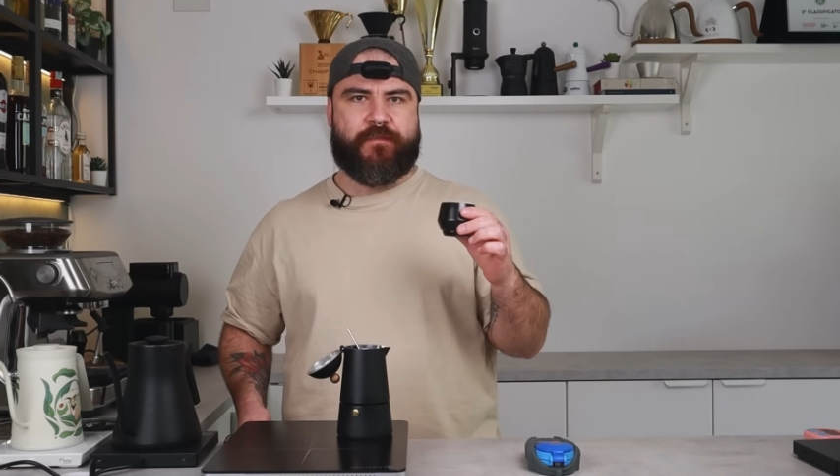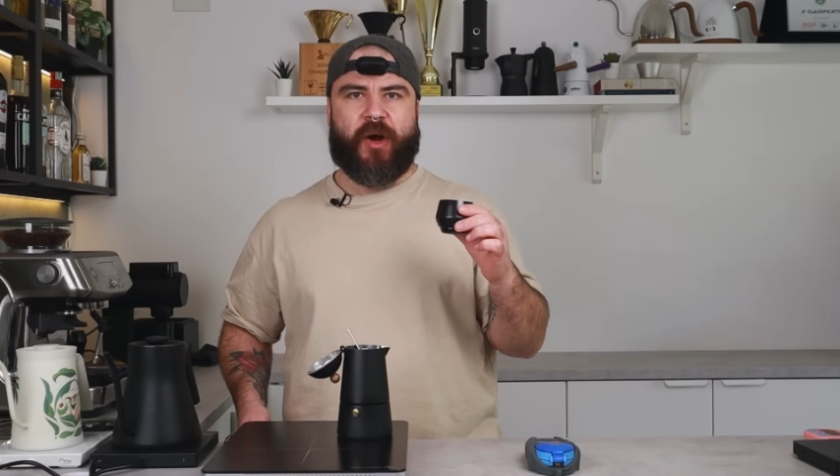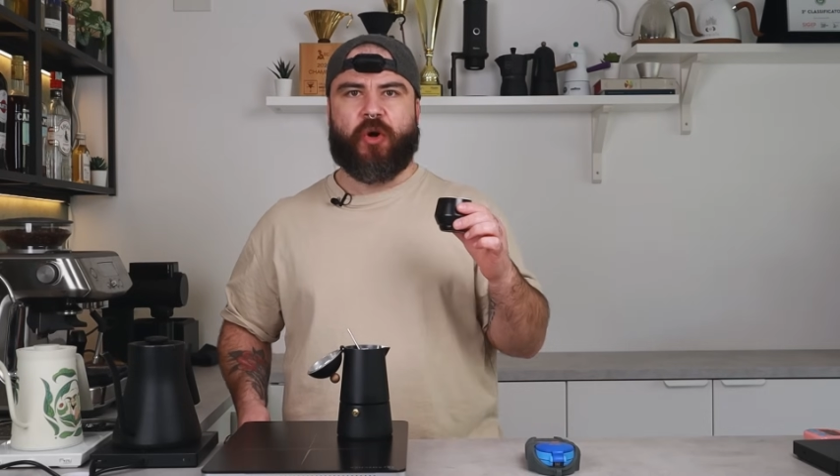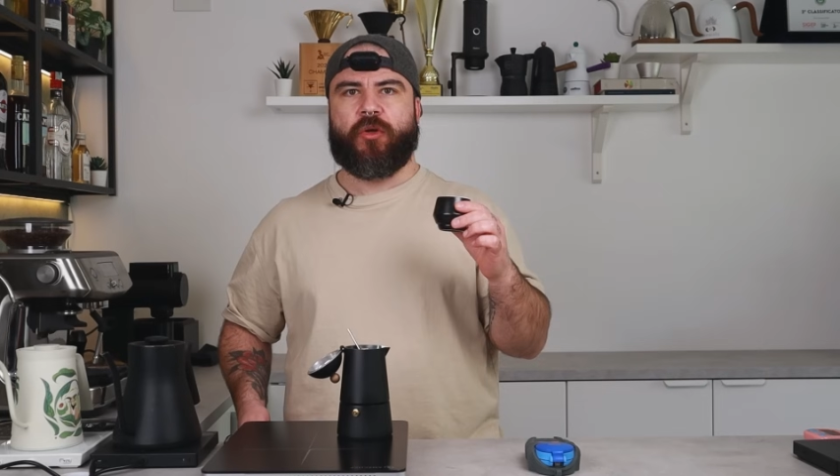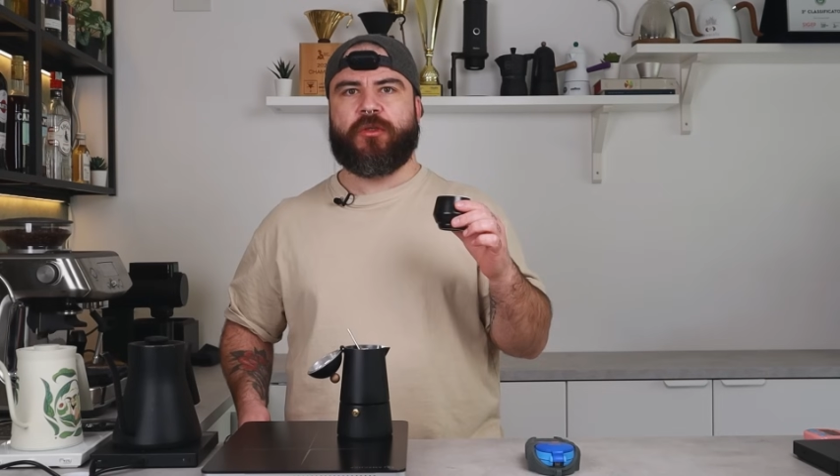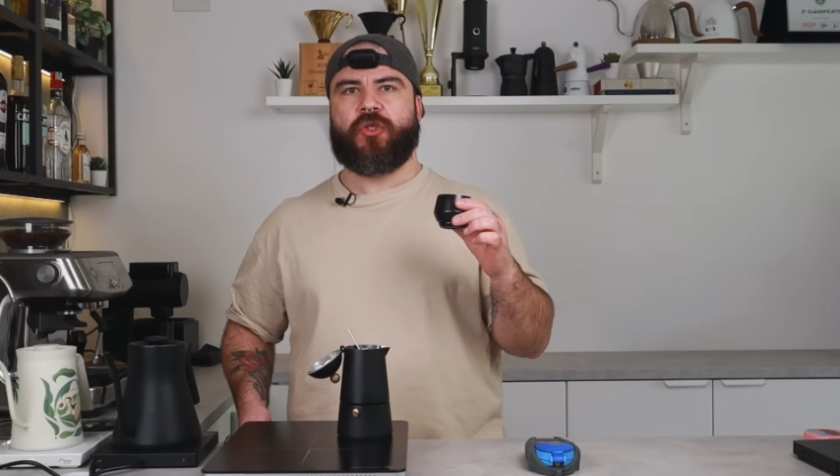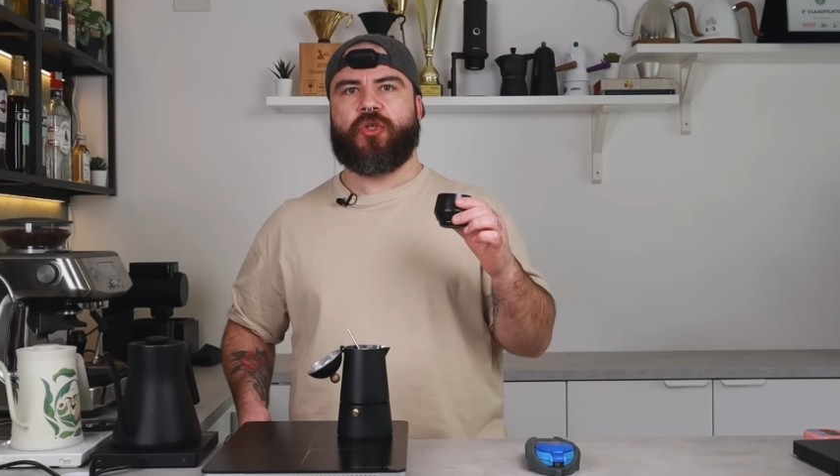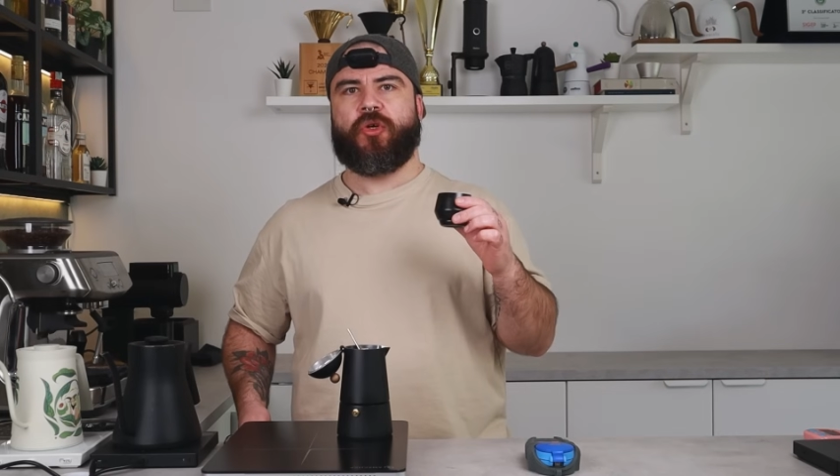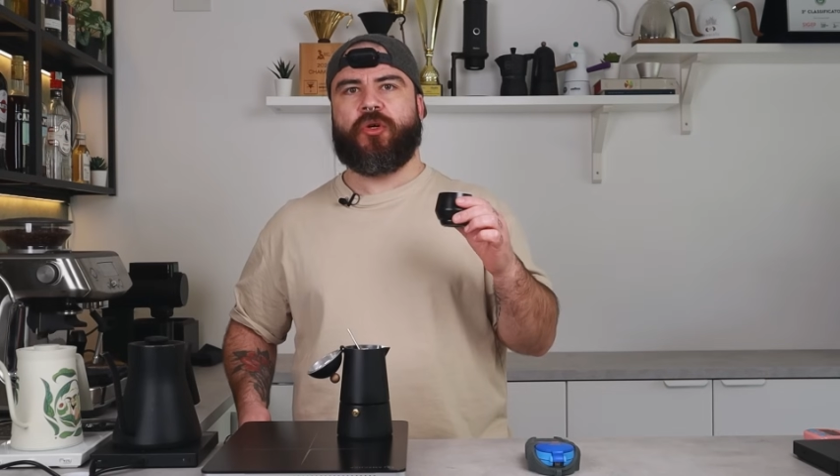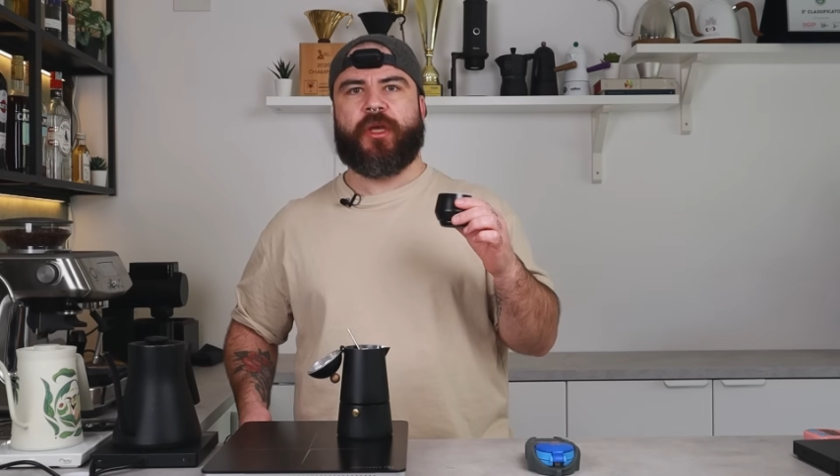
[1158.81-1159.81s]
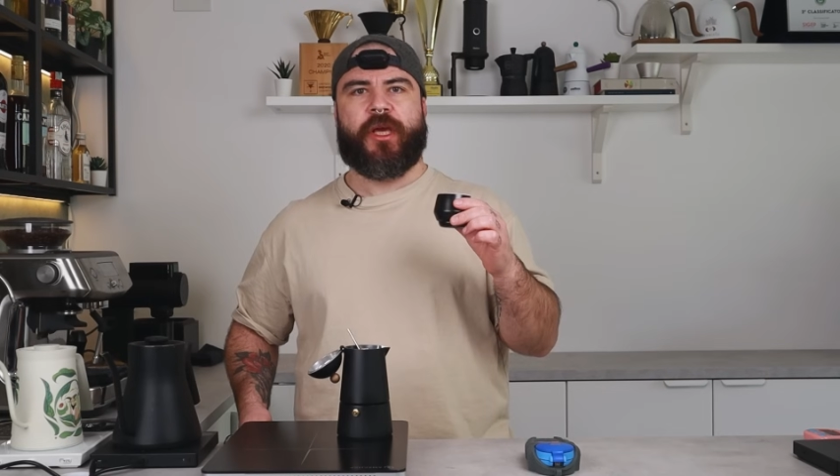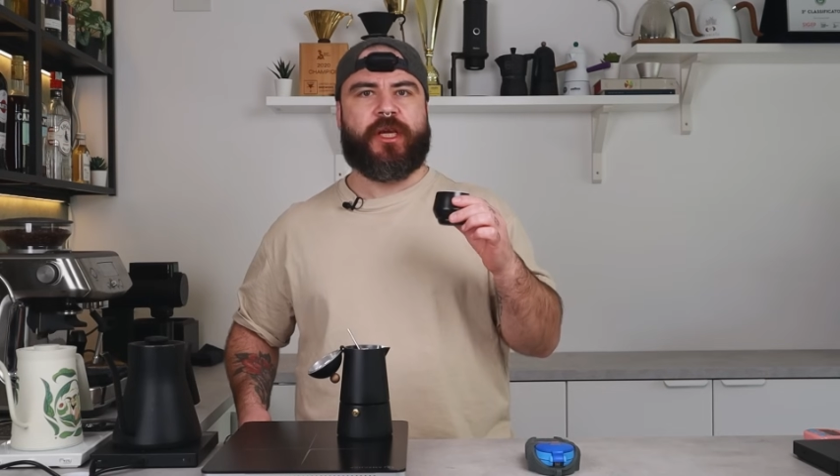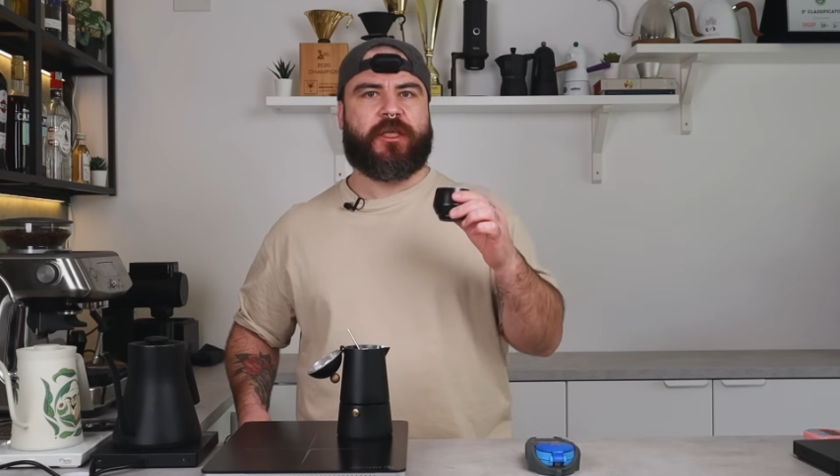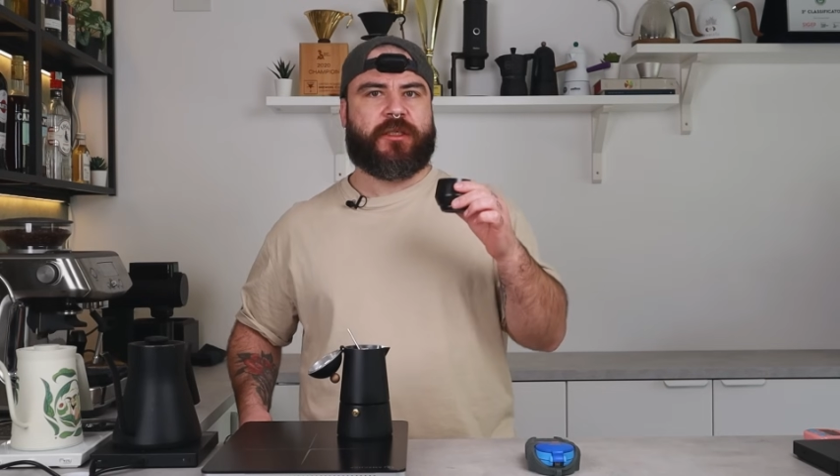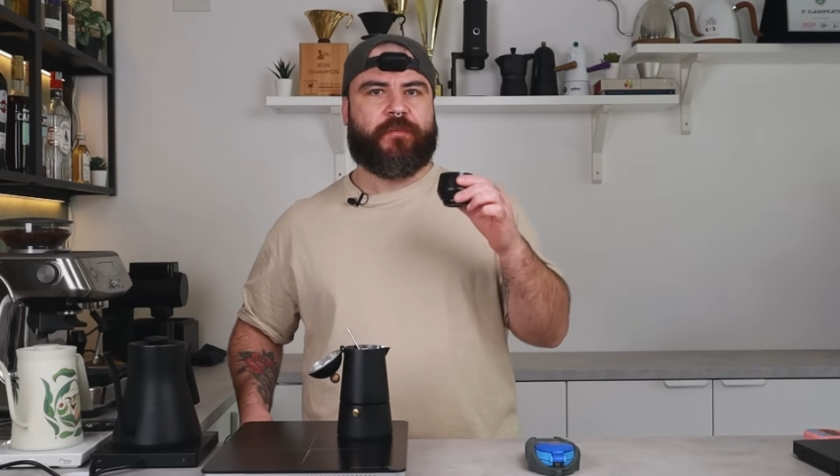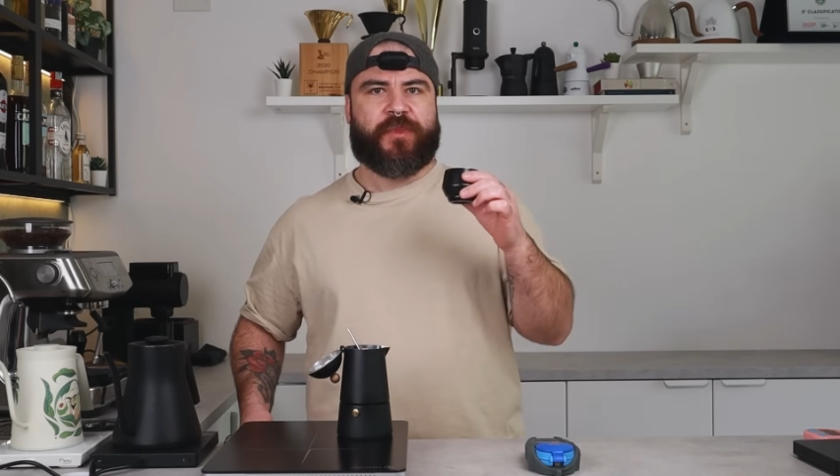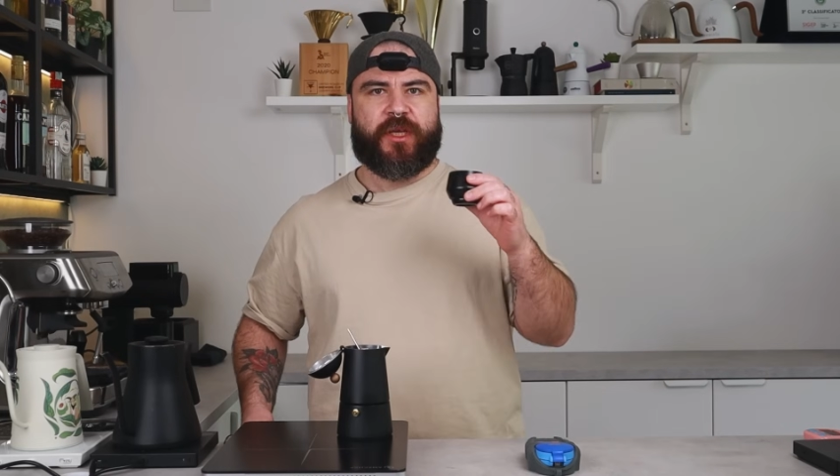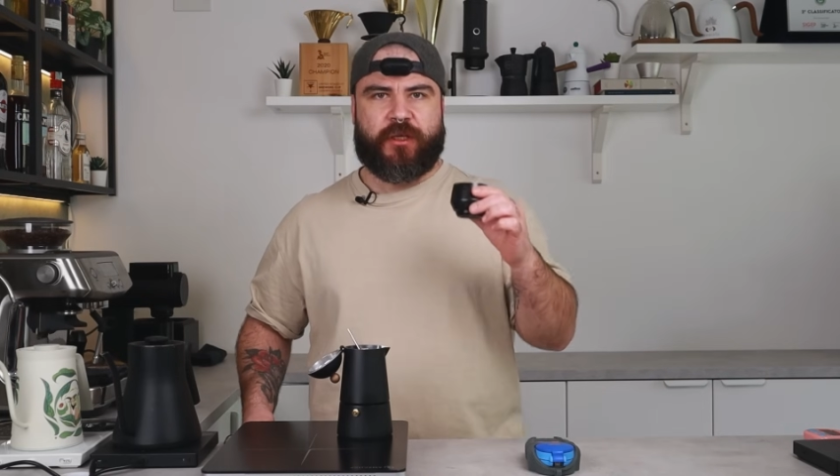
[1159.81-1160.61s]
but also is